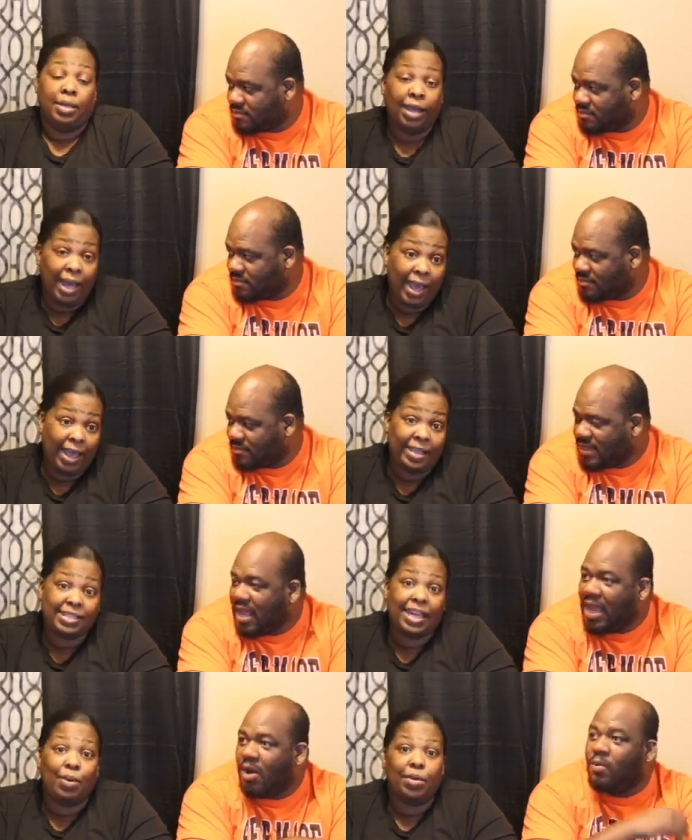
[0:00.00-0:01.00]
Speaker 1: I had
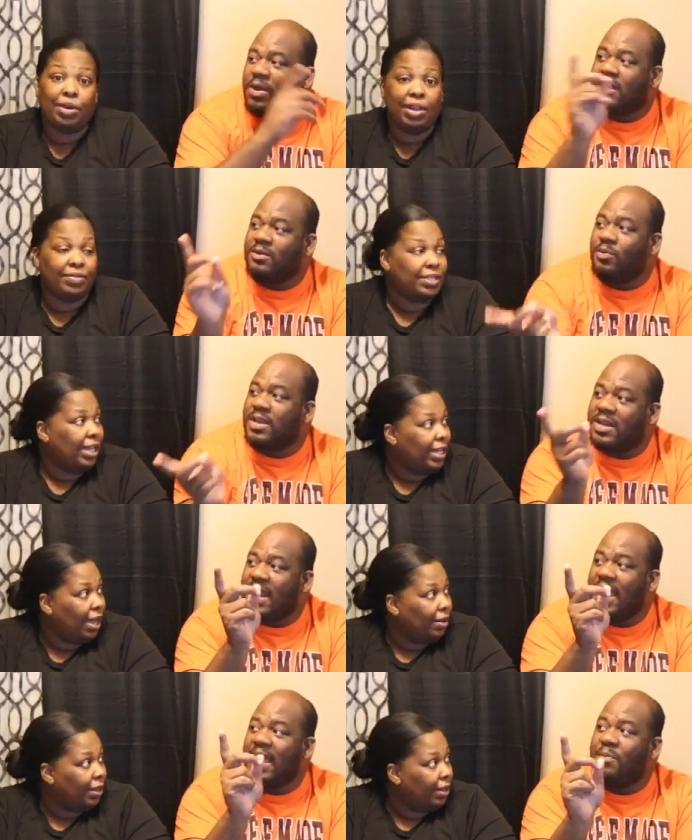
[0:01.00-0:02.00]
said
Speaker 2: I wanted to tell y'all that. We
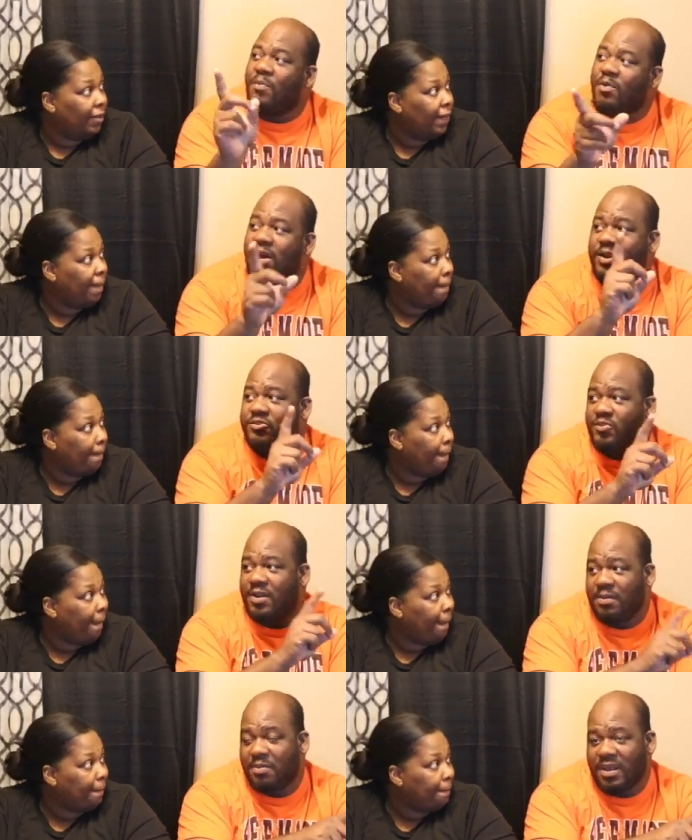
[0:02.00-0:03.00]
can name one
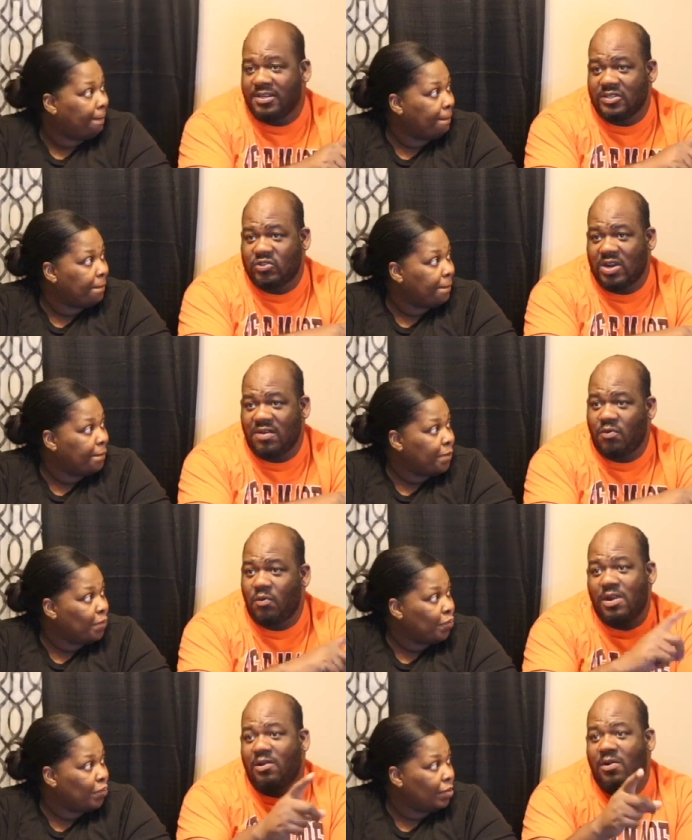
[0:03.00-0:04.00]
dream place to travel.
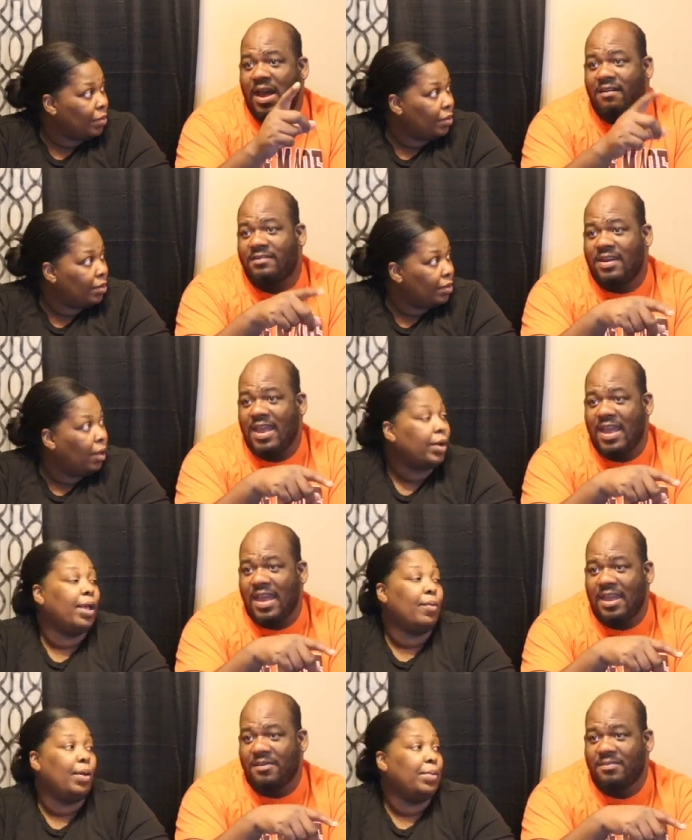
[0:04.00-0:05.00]
We don't have to
Speaker 1: name.
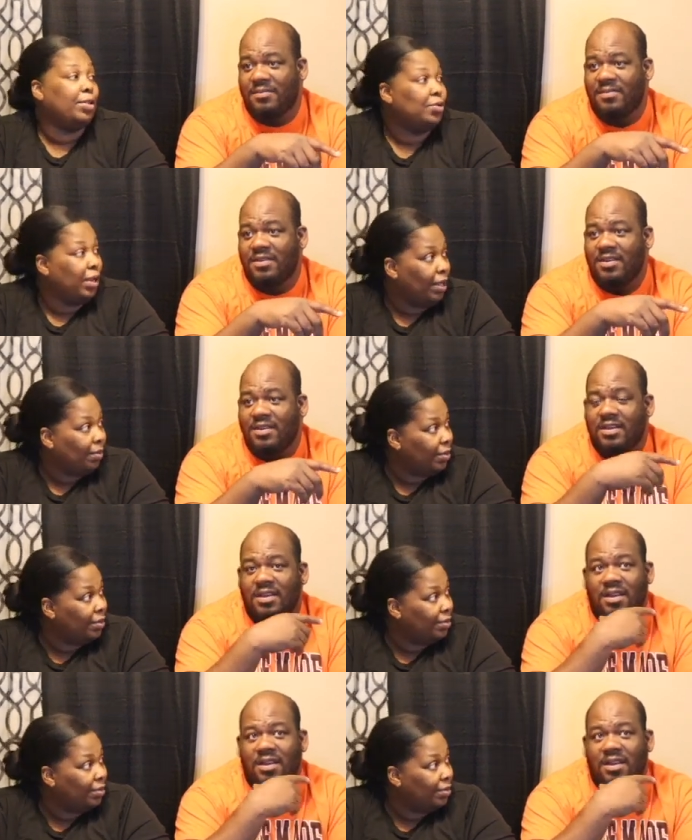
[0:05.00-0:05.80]
Okay, well, I'm gonna let you name it.